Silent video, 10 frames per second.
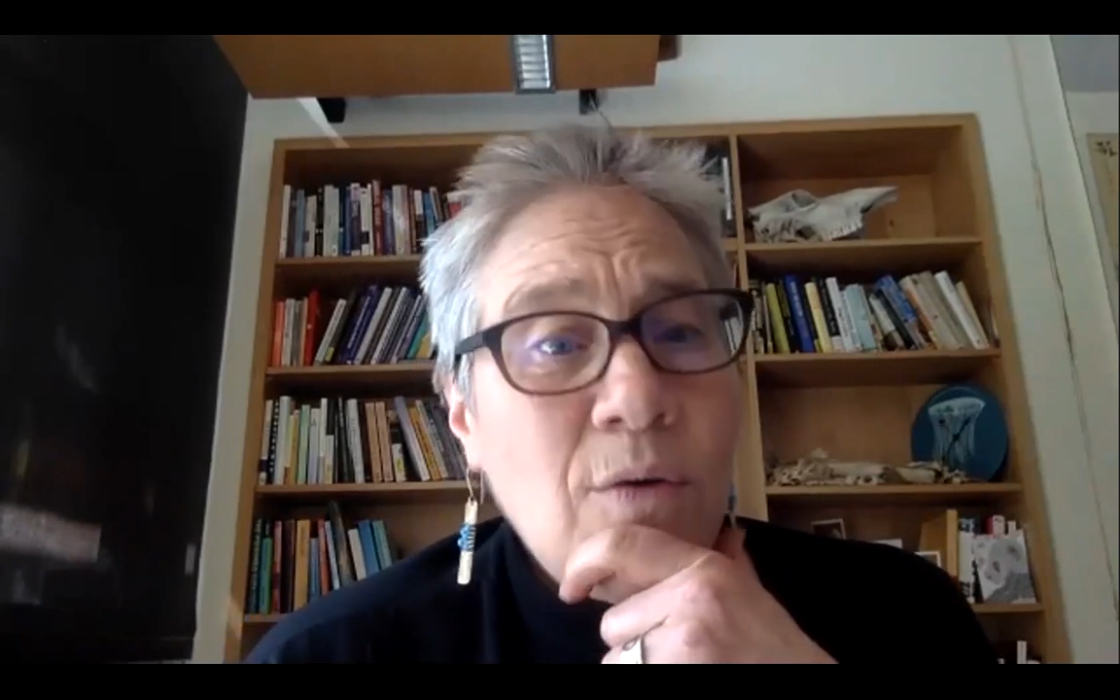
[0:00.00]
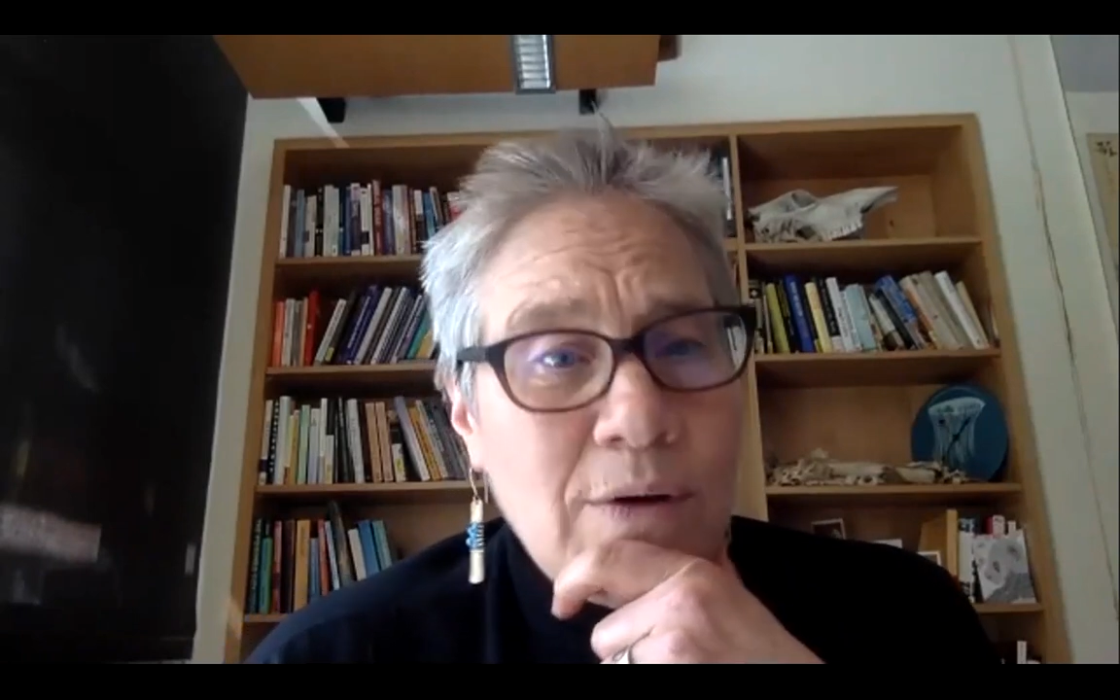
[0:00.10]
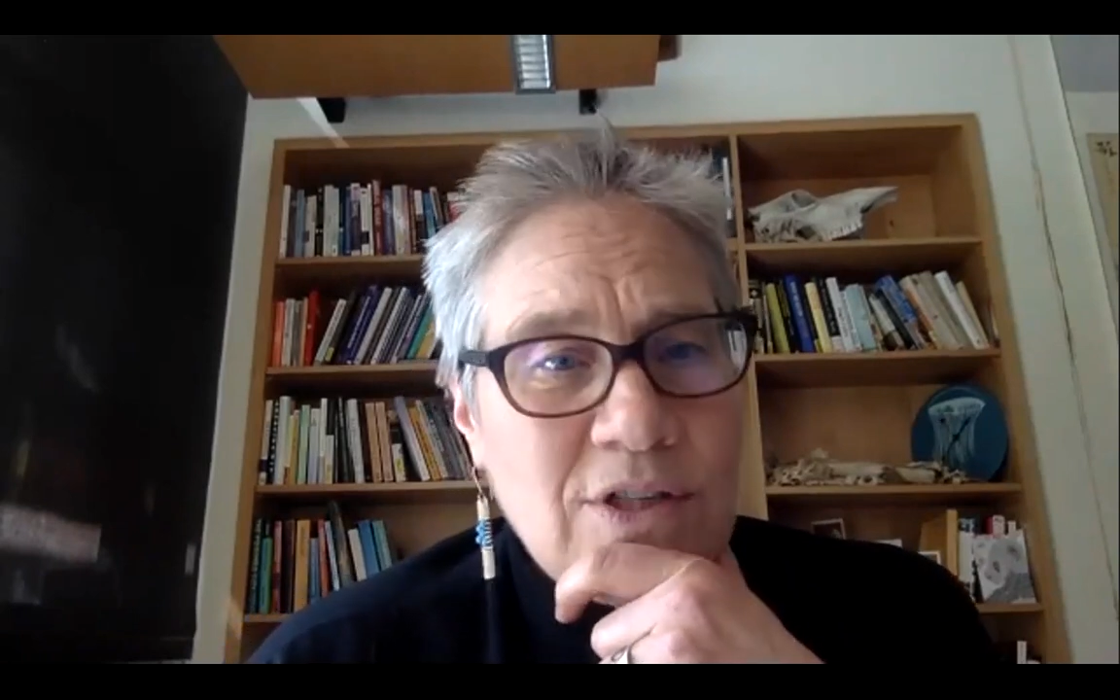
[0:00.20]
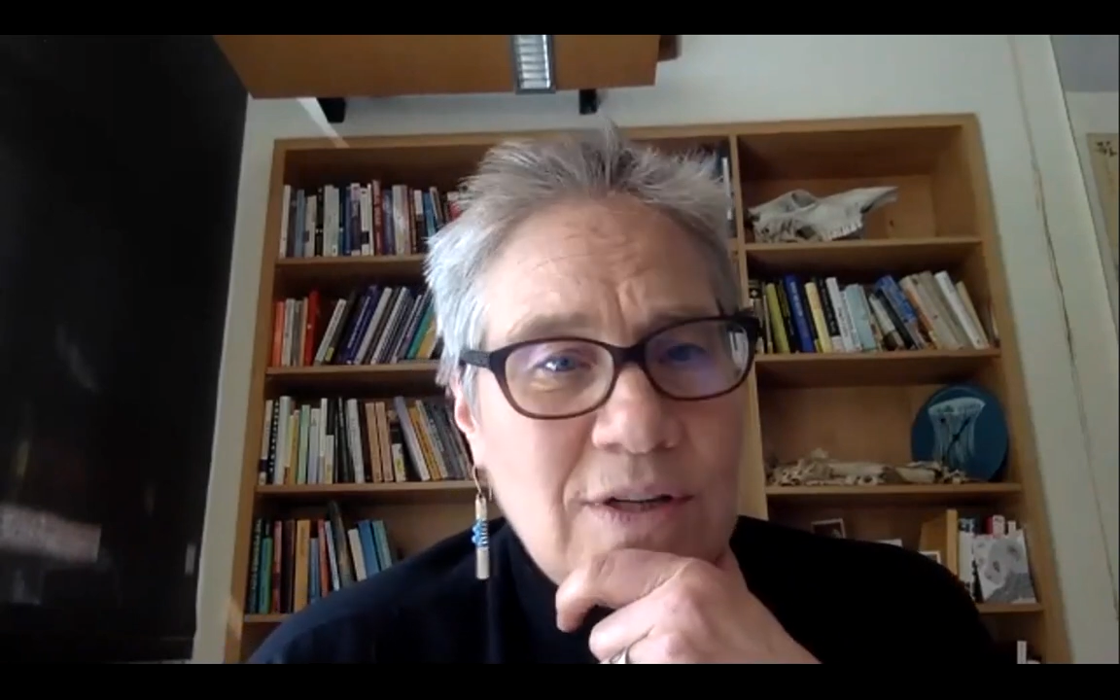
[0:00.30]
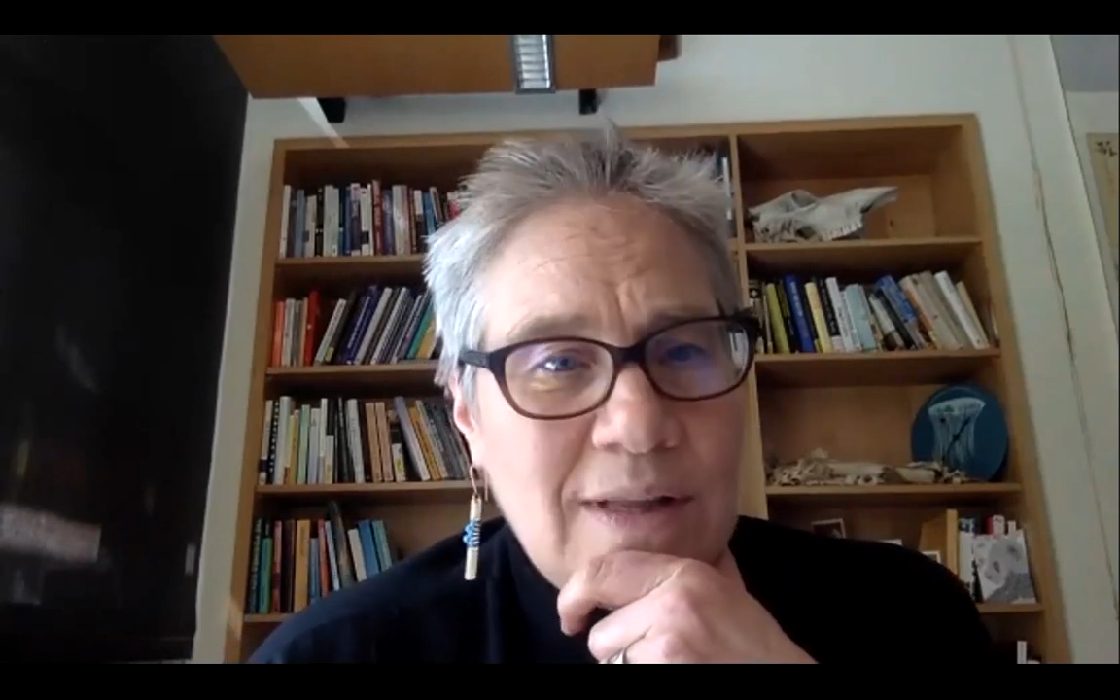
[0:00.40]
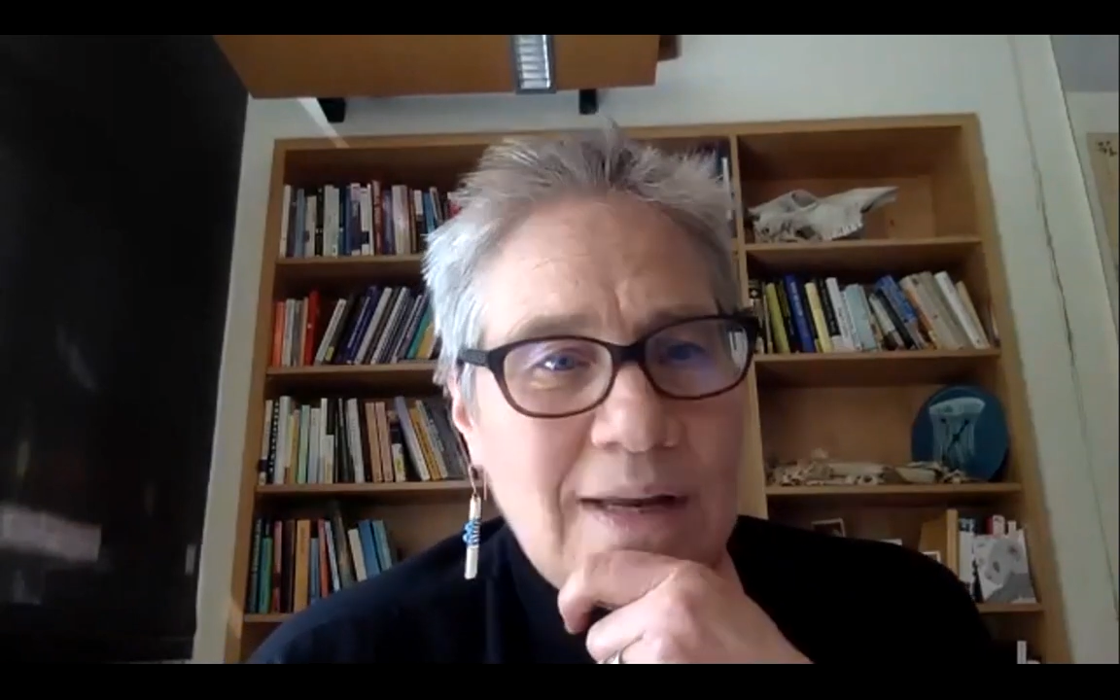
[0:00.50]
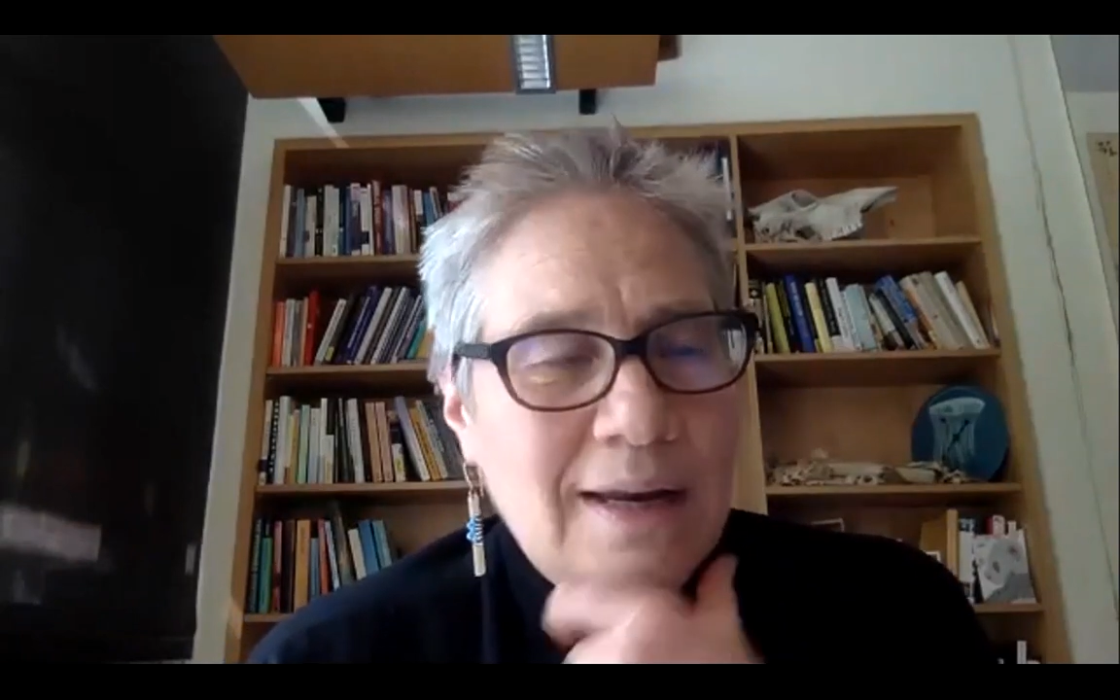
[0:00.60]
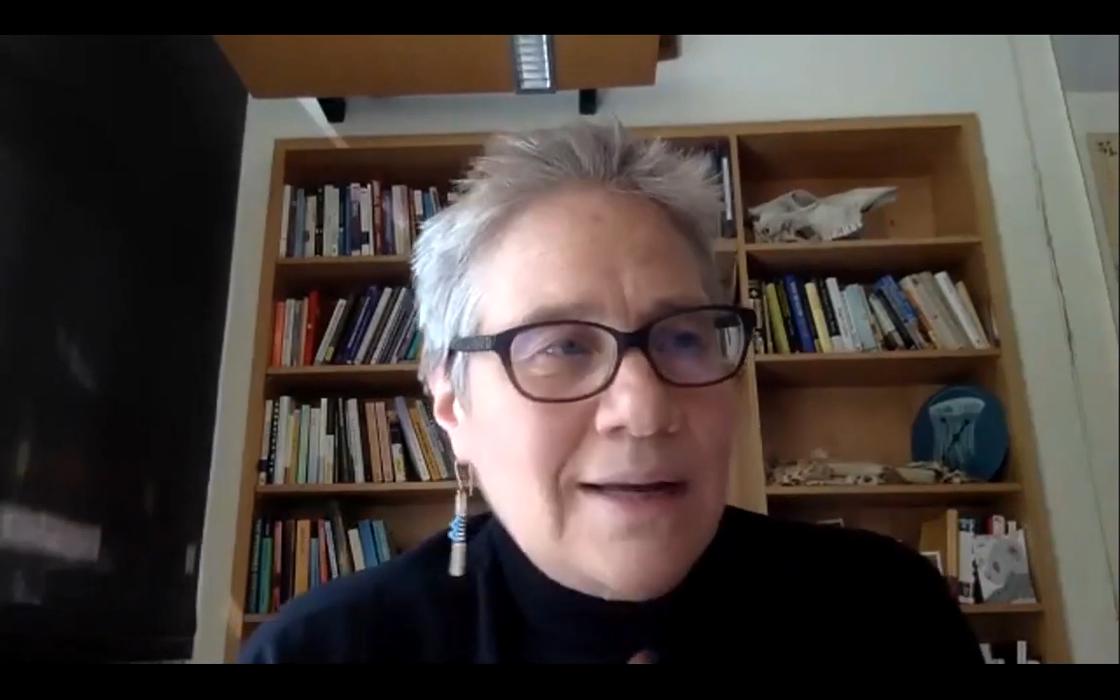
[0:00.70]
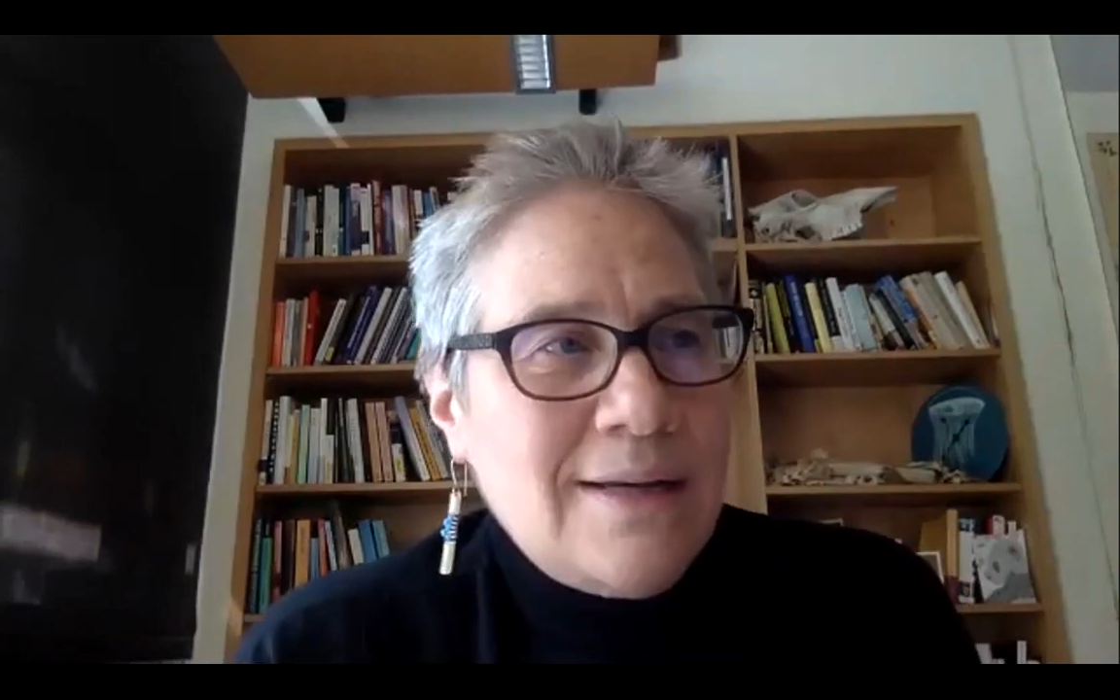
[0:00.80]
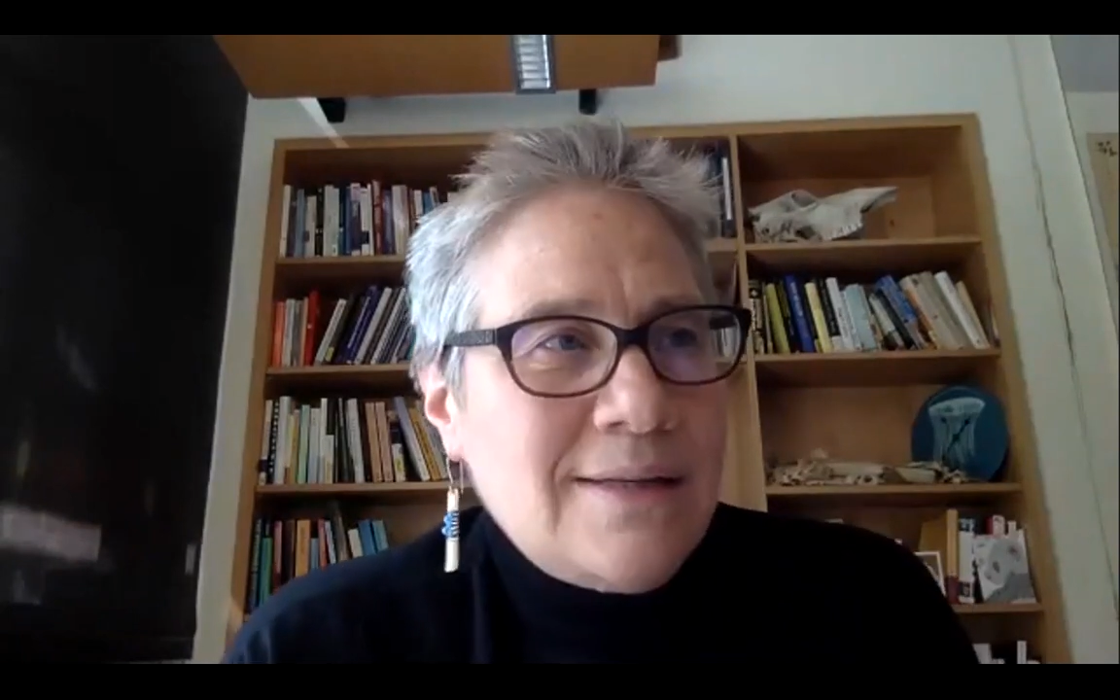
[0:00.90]
question that
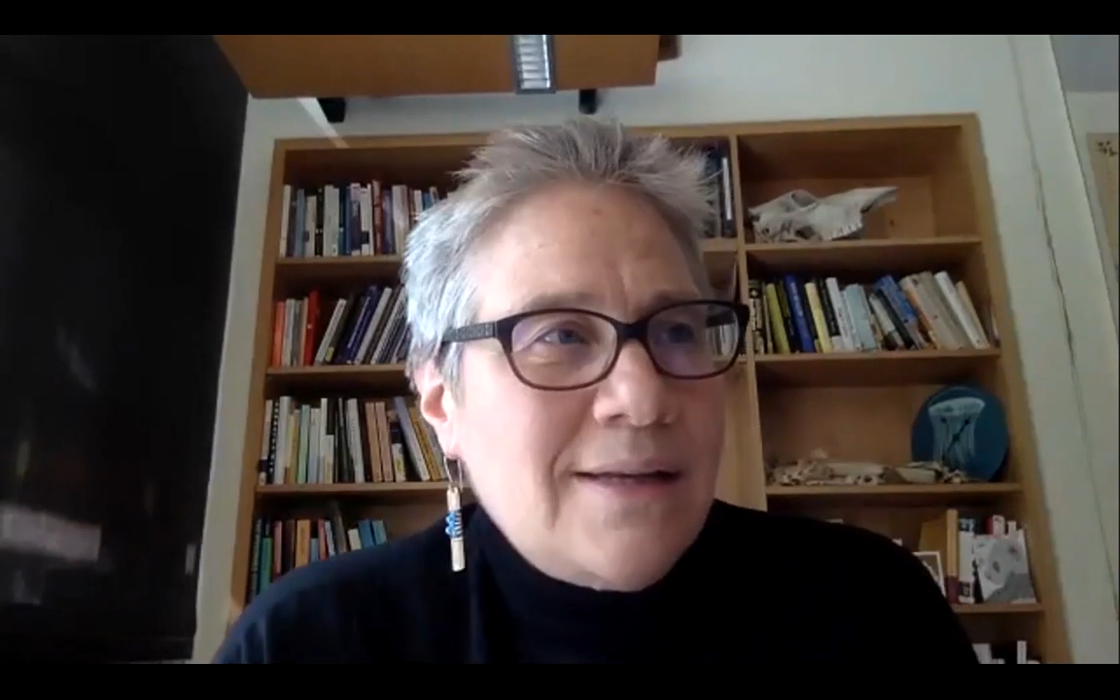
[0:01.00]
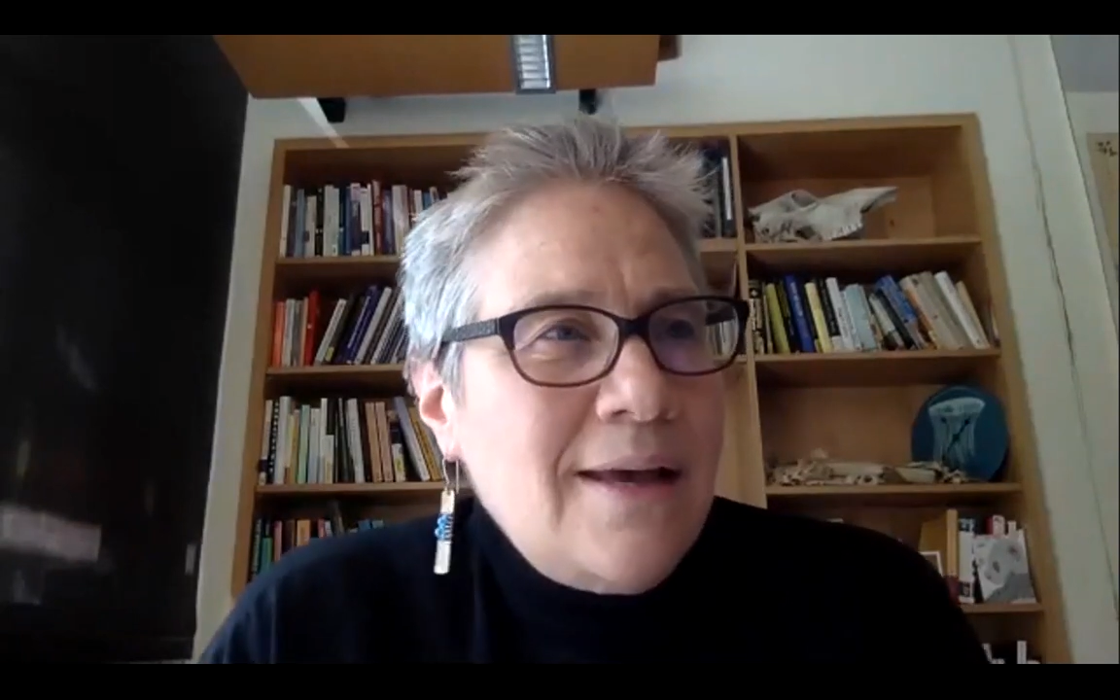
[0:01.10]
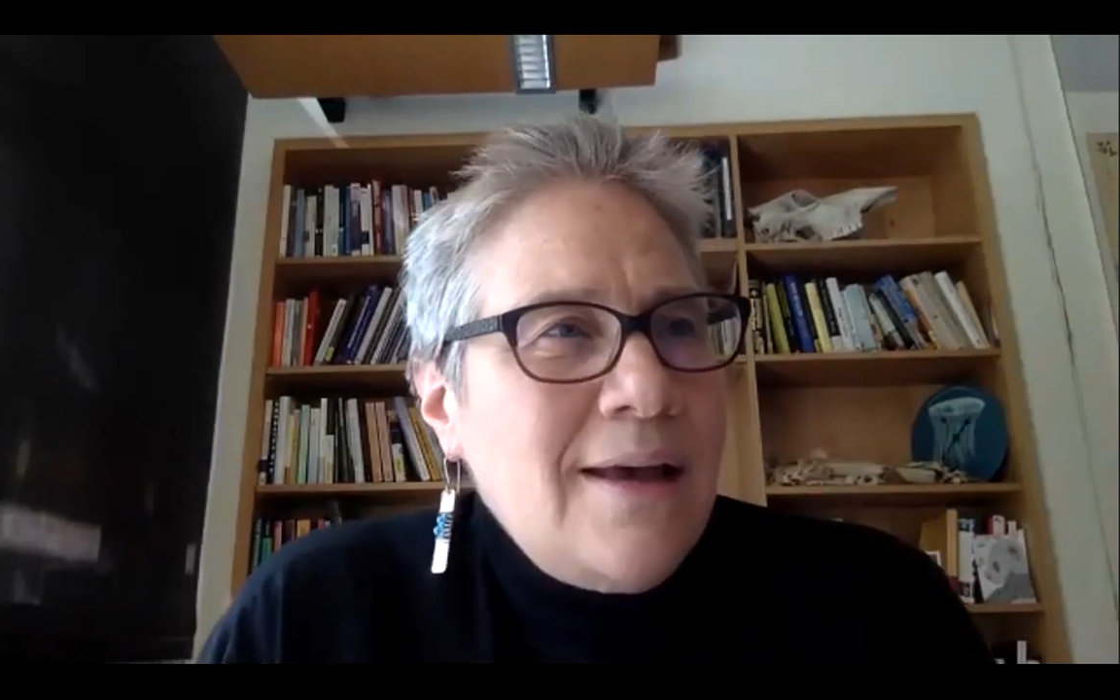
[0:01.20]
it is.